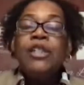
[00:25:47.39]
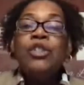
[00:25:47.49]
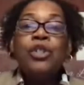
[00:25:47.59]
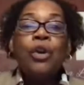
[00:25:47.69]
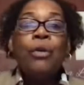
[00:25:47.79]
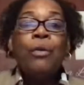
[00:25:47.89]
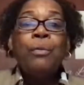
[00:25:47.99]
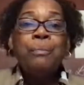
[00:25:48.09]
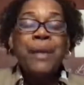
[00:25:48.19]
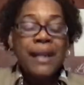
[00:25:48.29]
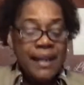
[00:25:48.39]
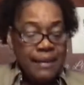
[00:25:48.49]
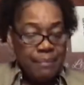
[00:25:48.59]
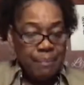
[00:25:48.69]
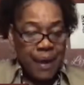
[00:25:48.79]
so
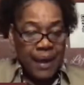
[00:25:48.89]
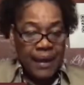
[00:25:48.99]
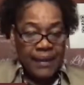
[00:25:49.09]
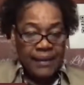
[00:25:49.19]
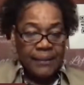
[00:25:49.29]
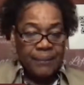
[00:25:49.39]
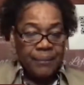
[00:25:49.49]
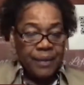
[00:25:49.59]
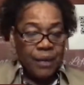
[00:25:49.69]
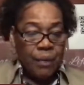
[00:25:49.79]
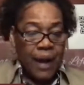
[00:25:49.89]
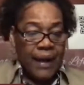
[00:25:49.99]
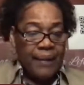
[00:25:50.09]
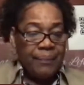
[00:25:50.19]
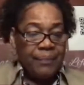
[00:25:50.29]
many banks,
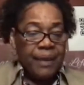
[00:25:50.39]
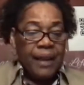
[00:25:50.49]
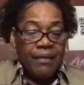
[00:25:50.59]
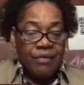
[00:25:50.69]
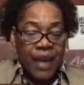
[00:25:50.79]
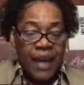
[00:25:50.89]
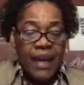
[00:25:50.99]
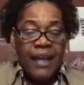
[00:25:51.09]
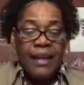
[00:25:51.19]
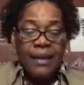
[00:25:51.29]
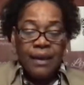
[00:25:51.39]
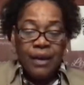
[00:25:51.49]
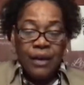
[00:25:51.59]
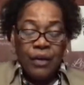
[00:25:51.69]
right? They